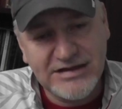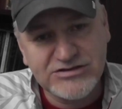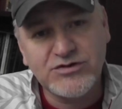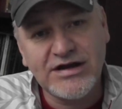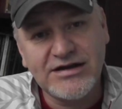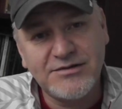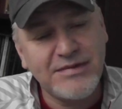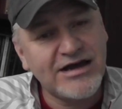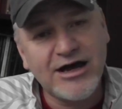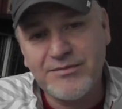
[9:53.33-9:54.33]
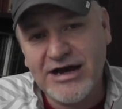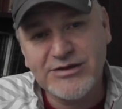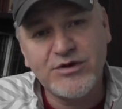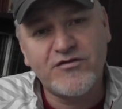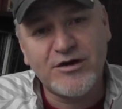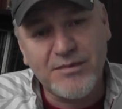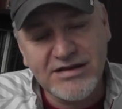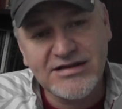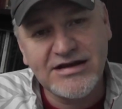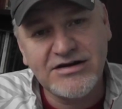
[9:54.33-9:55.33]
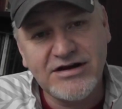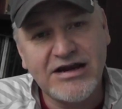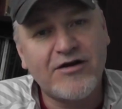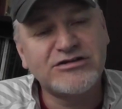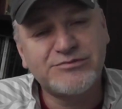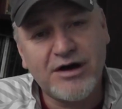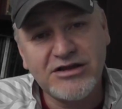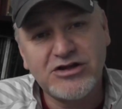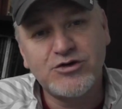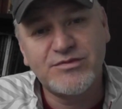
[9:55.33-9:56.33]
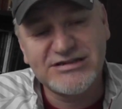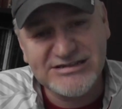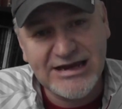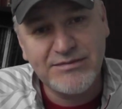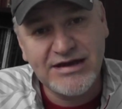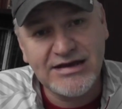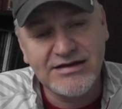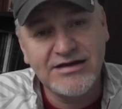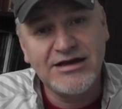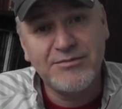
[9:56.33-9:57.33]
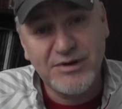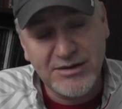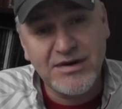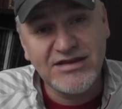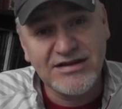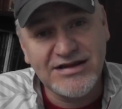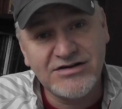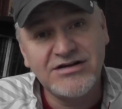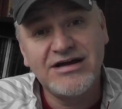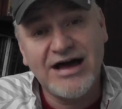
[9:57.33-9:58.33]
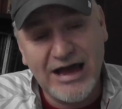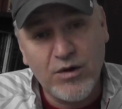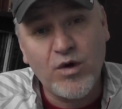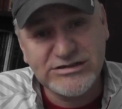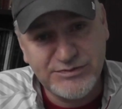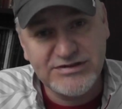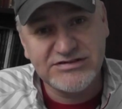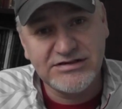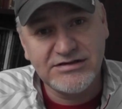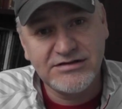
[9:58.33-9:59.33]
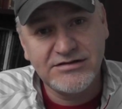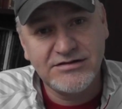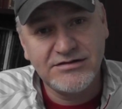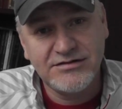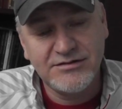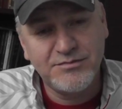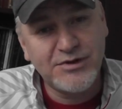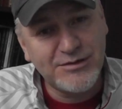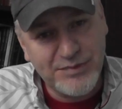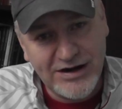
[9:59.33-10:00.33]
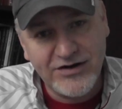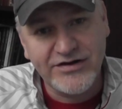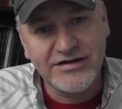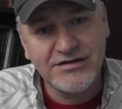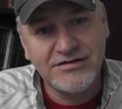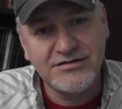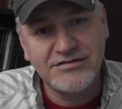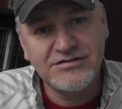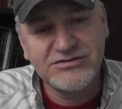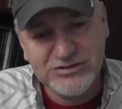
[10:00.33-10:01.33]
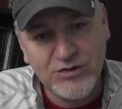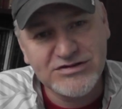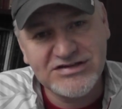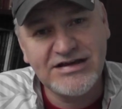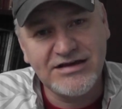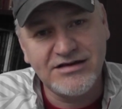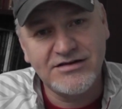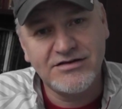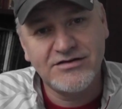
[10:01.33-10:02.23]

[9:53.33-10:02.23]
That's right. Matt got back to me over a month later and I responded to him the same day. But a month later, I was busy. But apparently, so was he.